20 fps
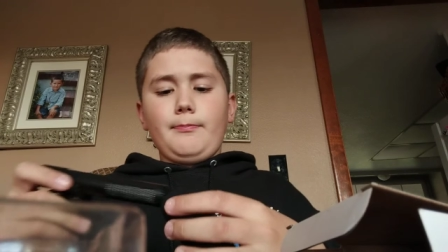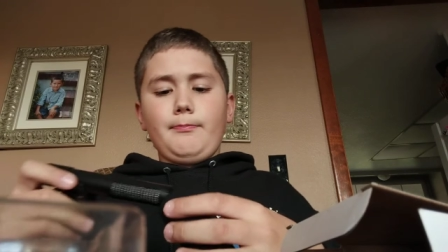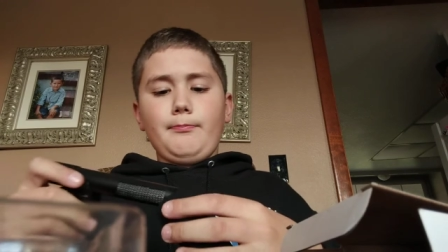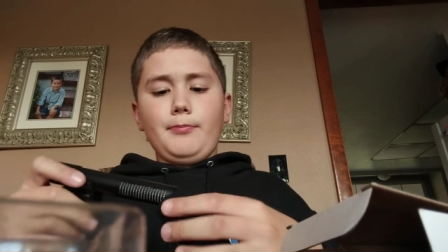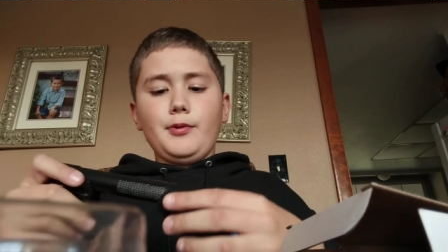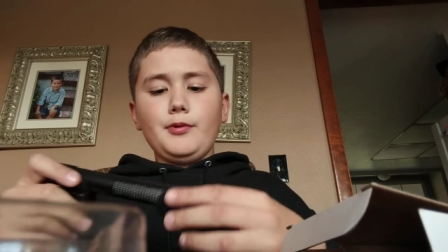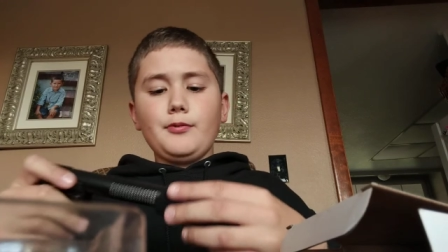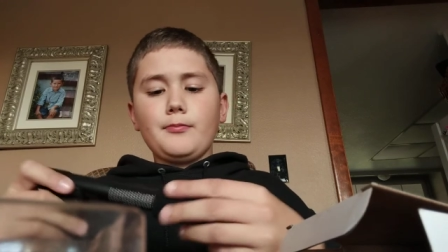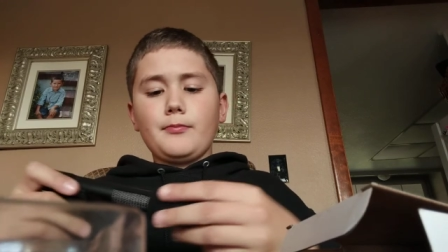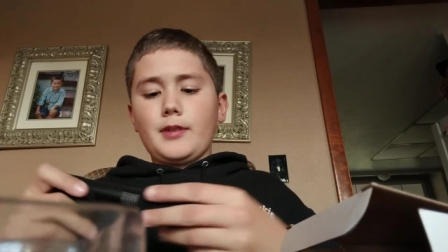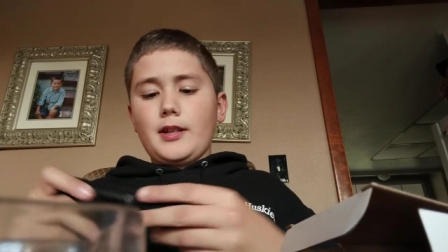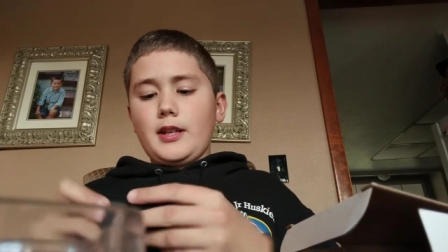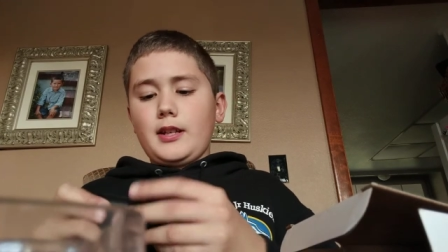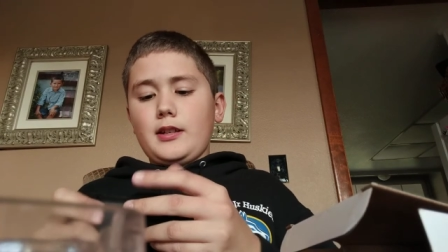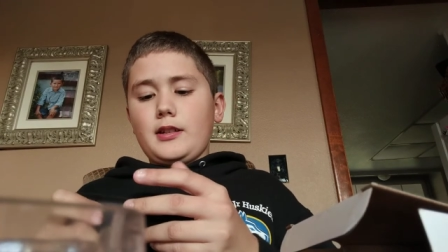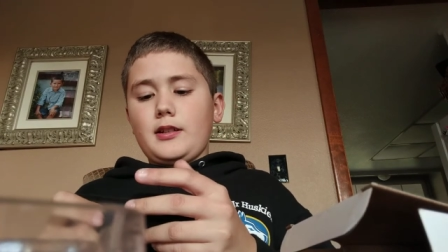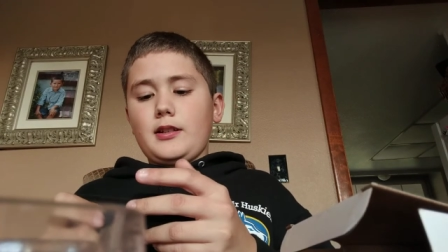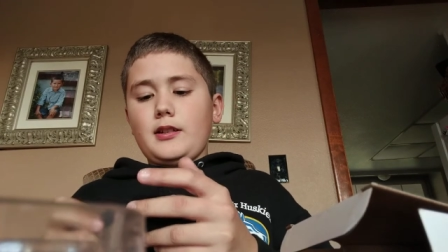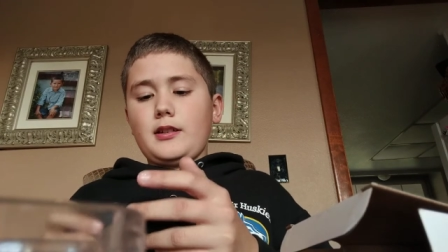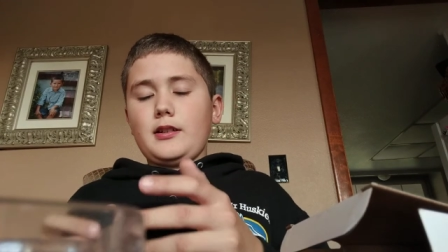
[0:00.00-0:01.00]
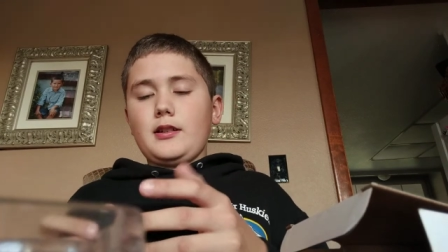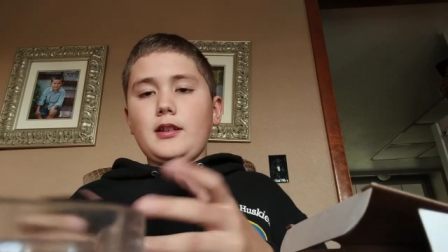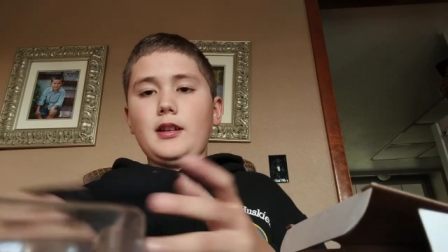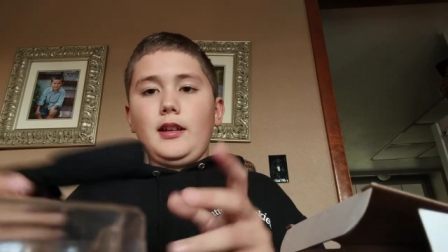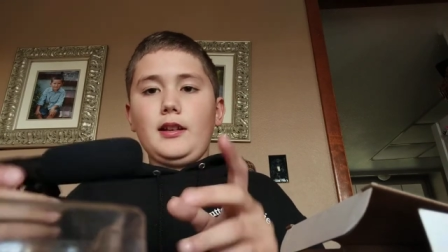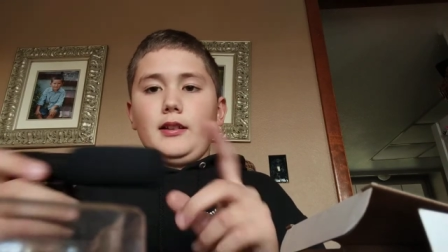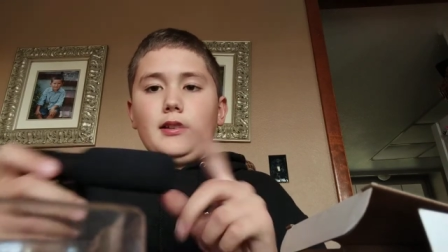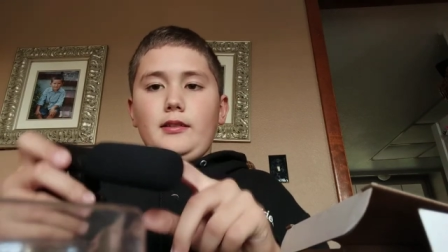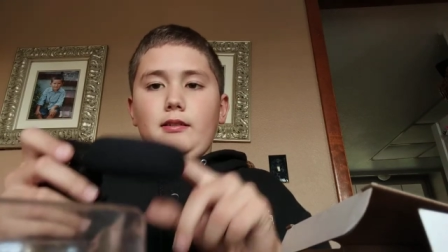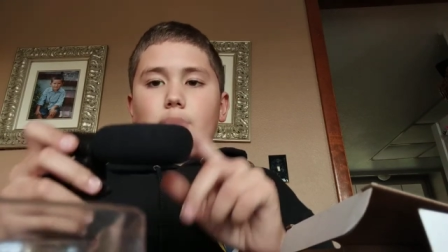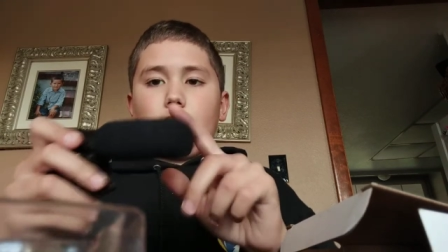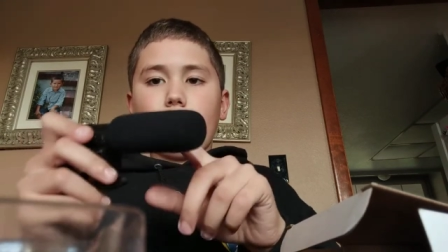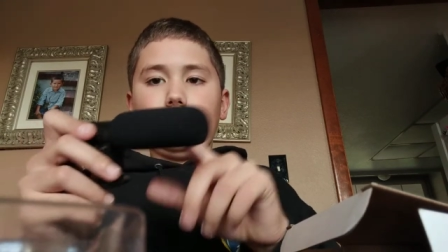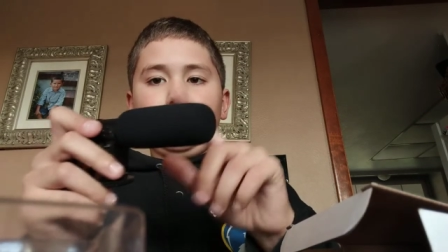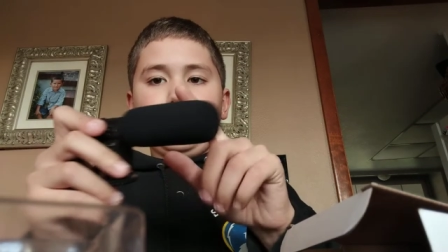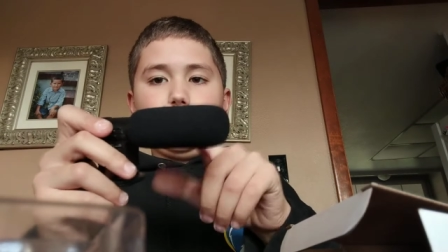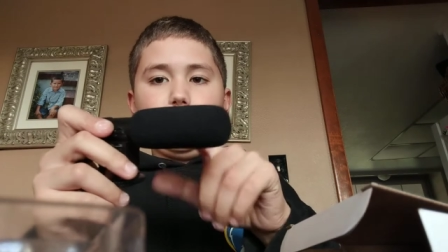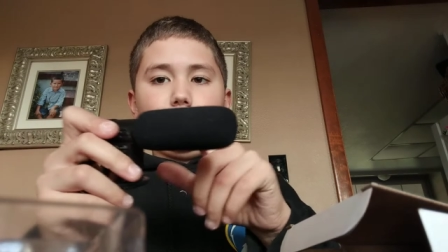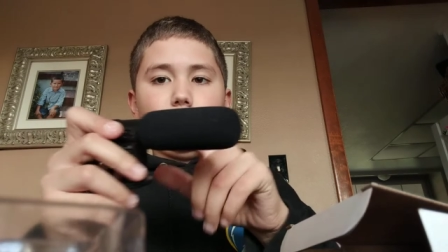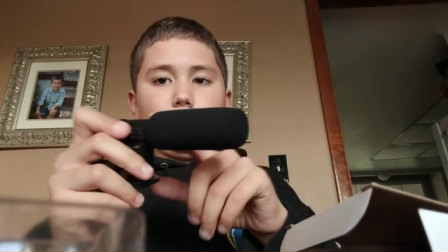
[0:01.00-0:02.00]
boom mic. And
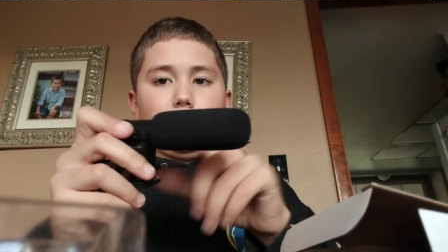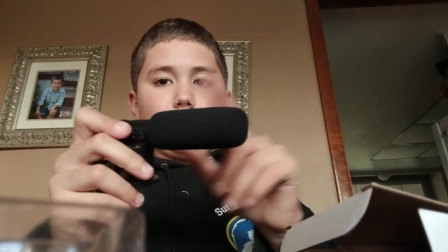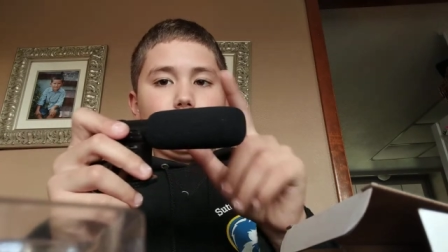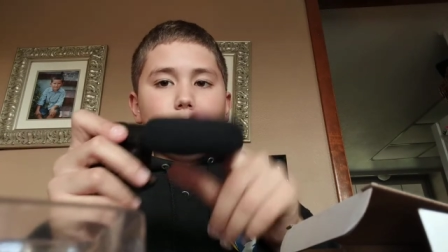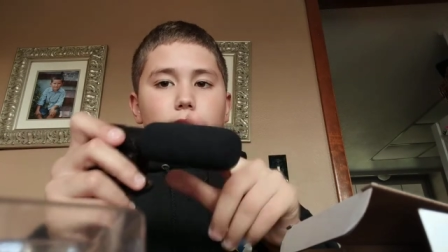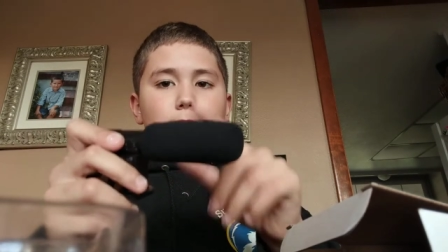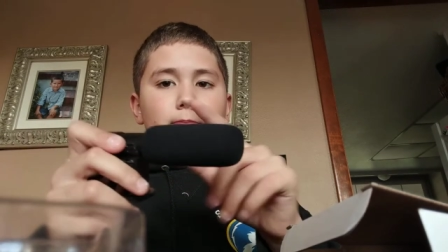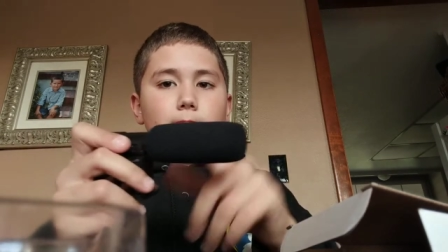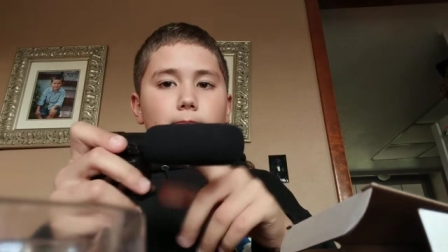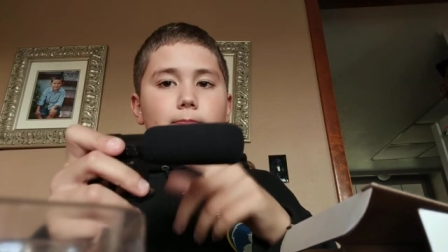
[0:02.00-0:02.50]
this is a